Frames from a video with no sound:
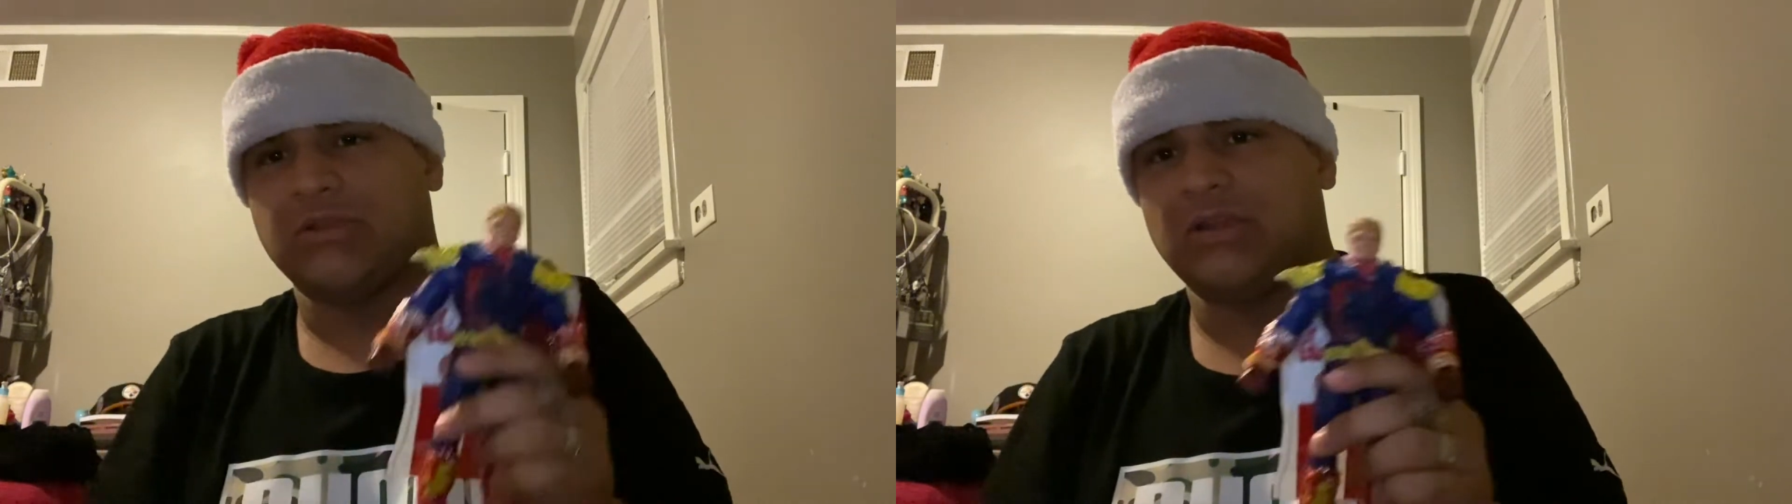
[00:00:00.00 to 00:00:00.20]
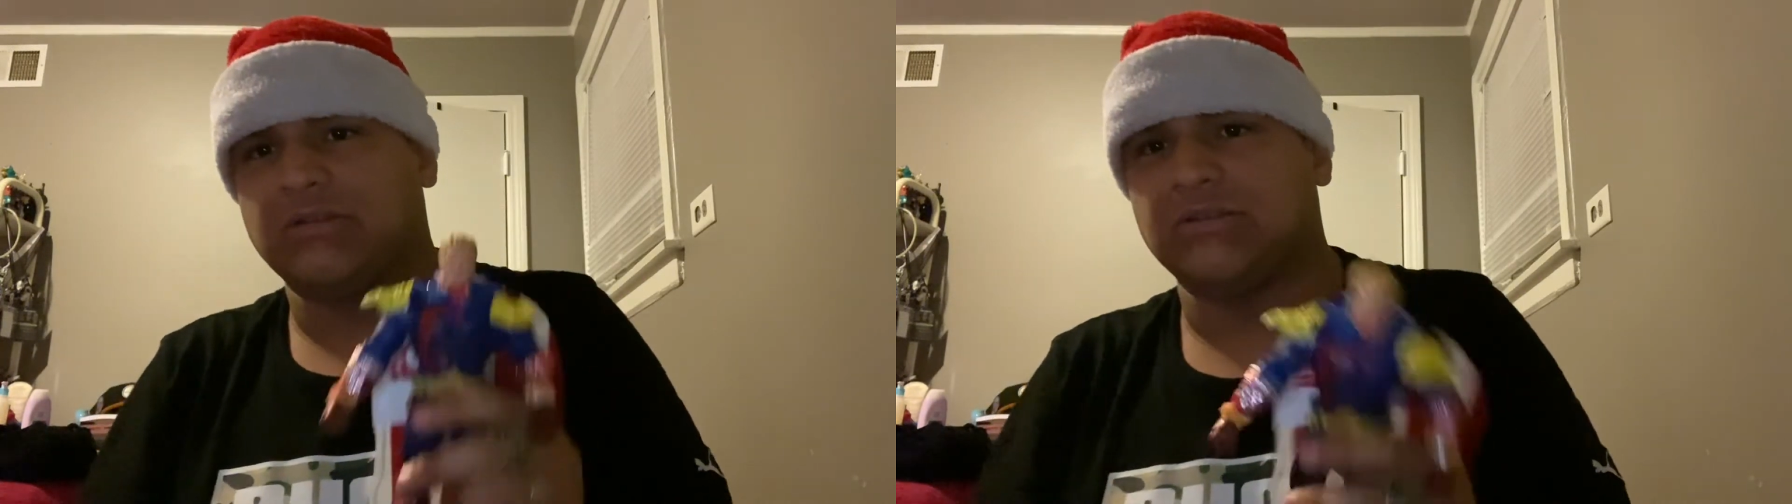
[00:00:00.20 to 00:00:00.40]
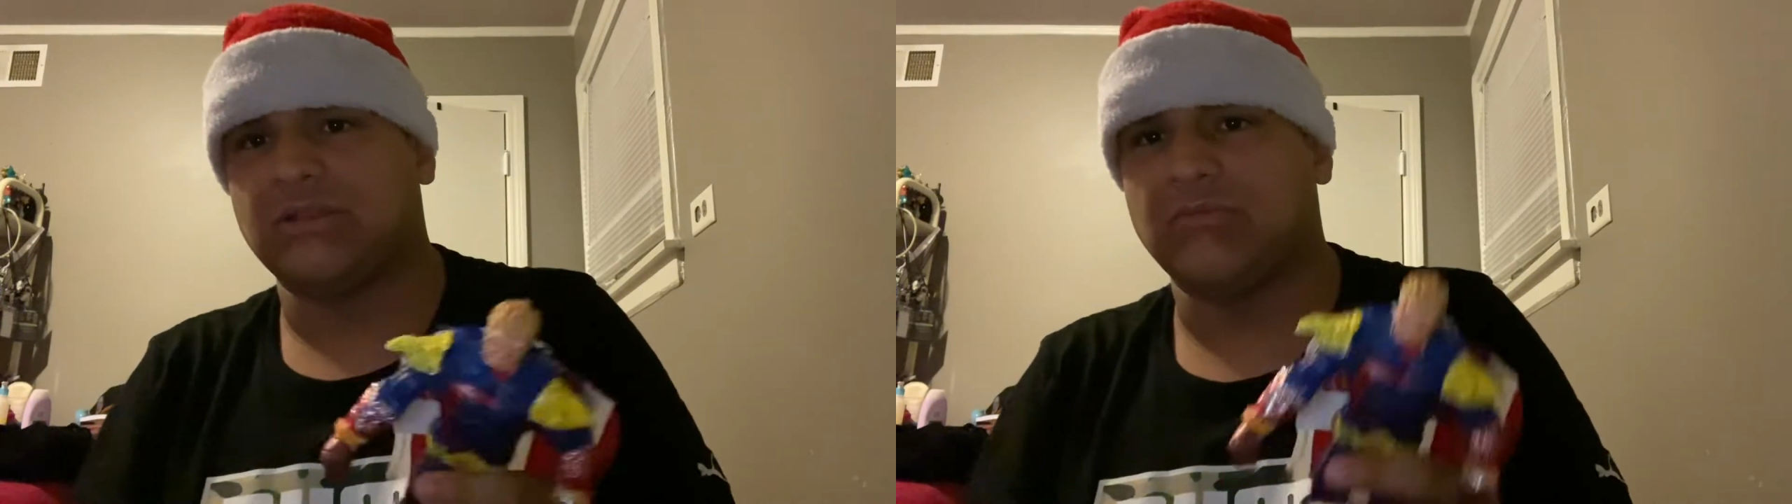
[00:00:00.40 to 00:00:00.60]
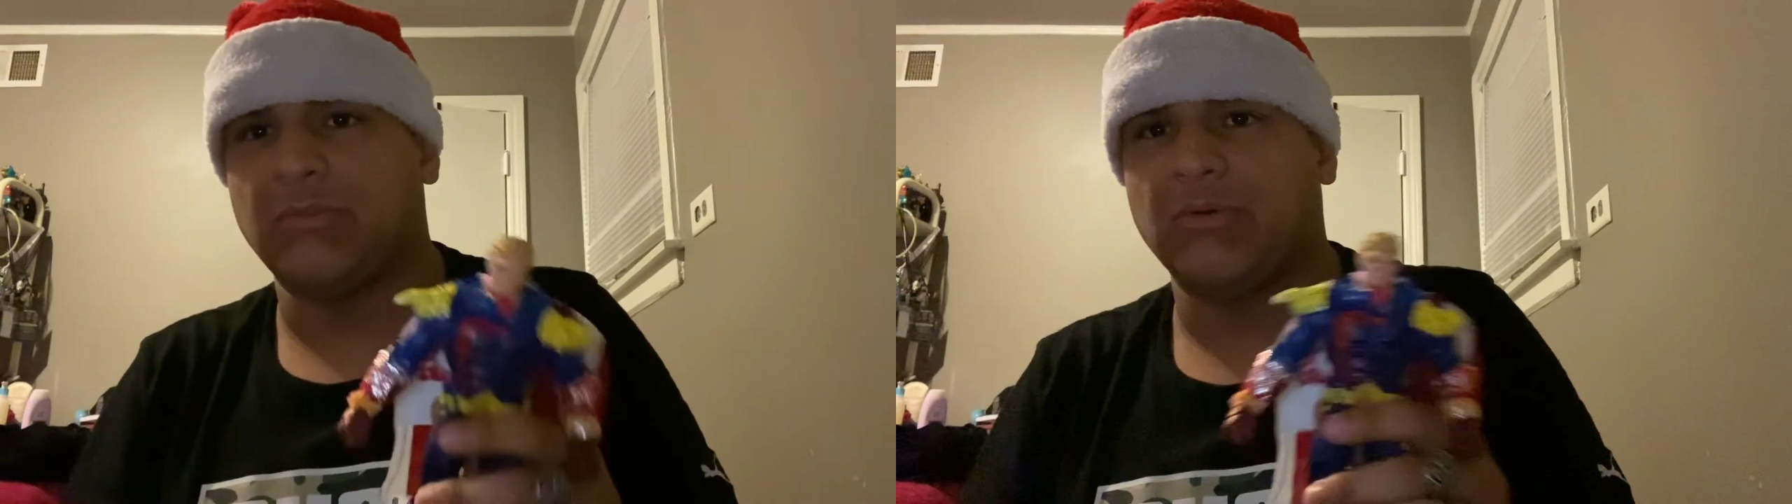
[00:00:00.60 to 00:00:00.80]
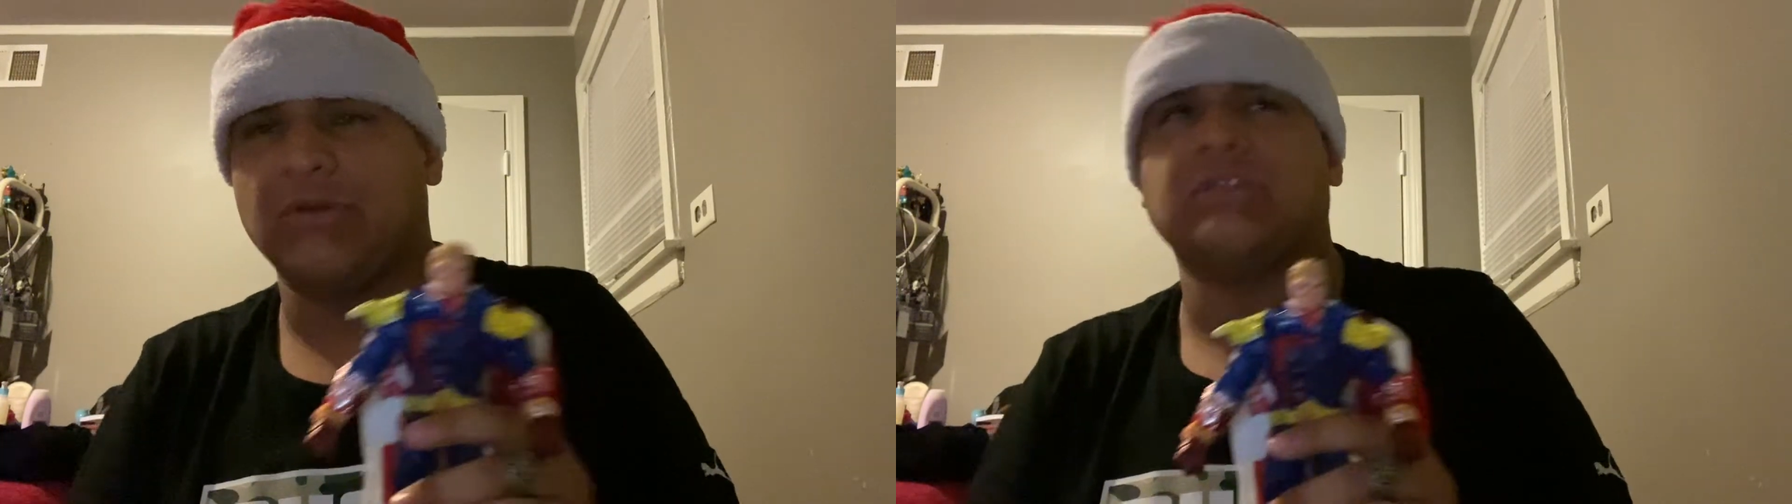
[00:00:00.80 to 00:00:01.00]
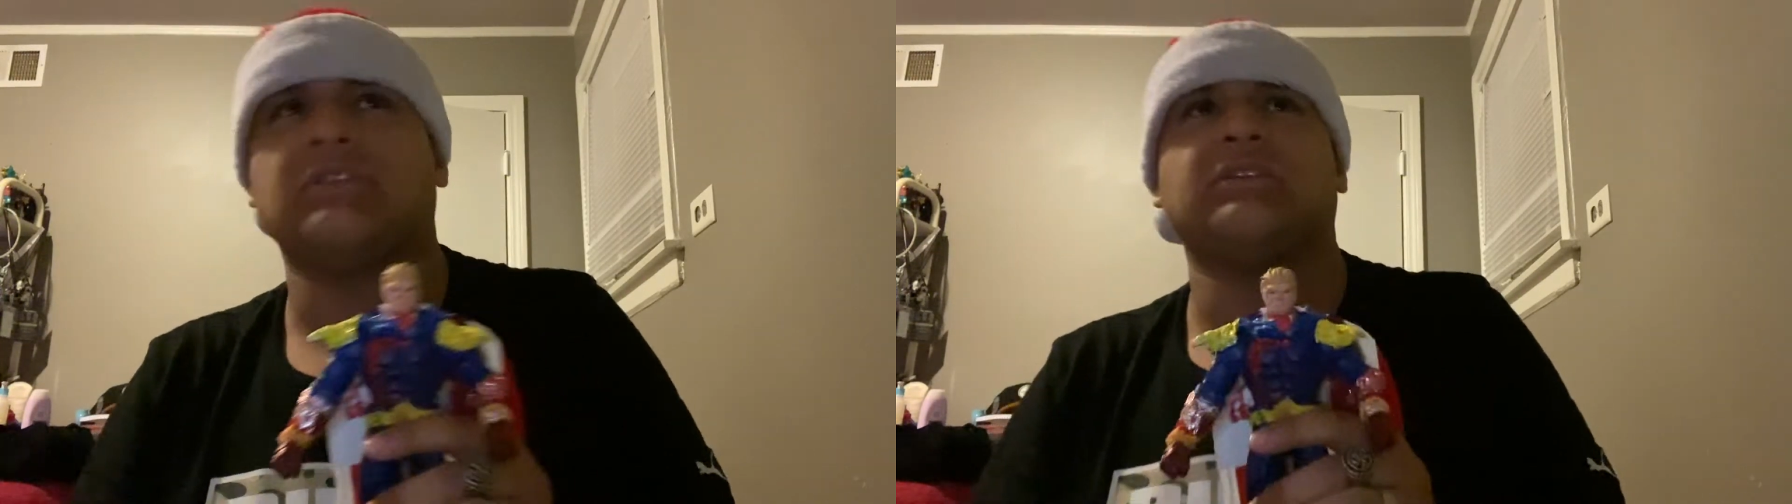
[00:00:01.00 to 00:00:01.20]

characters of The Boys.